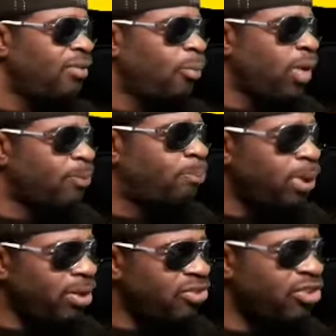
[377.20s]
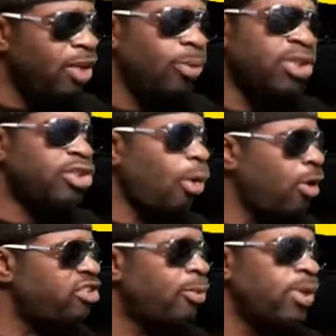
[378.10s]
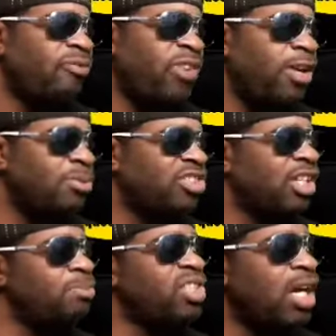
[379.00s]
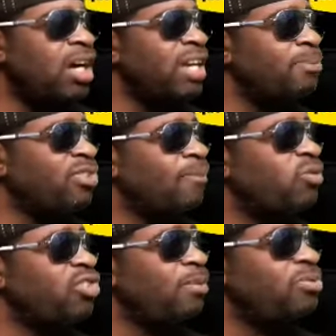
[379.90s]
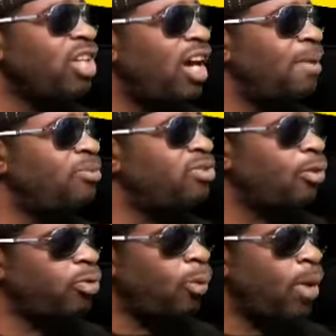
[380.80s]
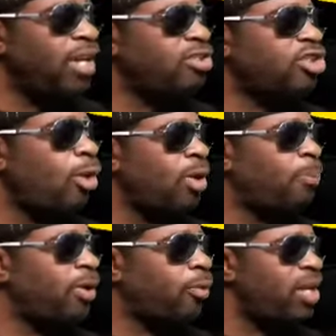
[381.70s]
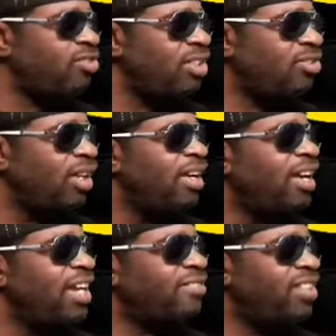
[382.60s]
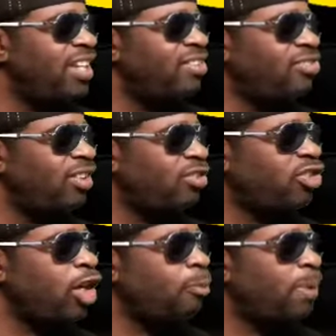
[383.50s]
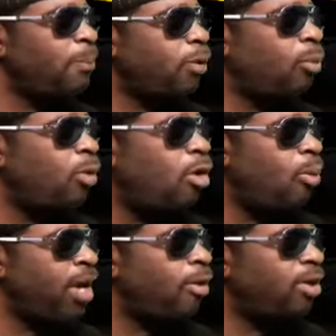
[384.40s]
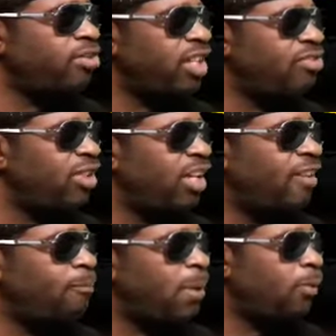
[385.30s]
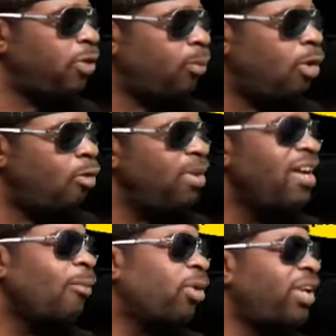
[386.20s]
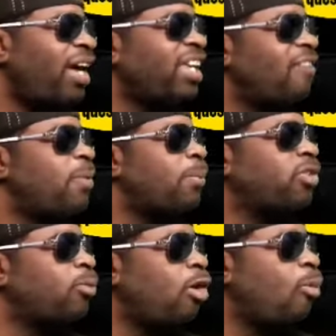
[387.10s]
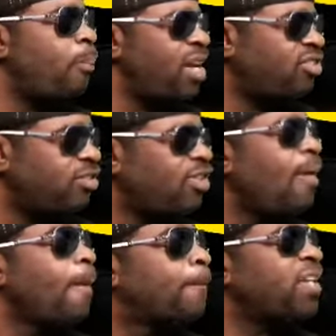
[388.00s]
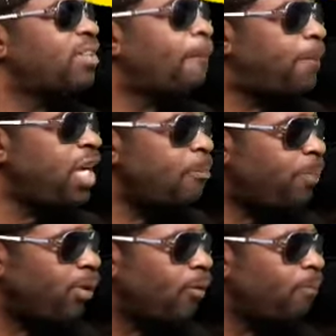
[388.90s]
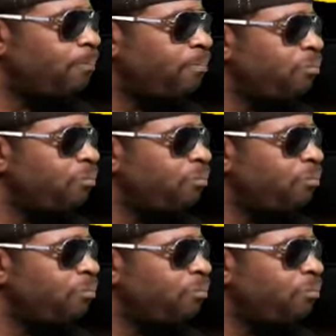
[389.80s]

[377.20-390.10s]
with books and with stories and with films, sometimes the way the story progresses, it tends to steer people the wrong way, or it tends to give people the wrong, well, not give people the wrong message, but the people,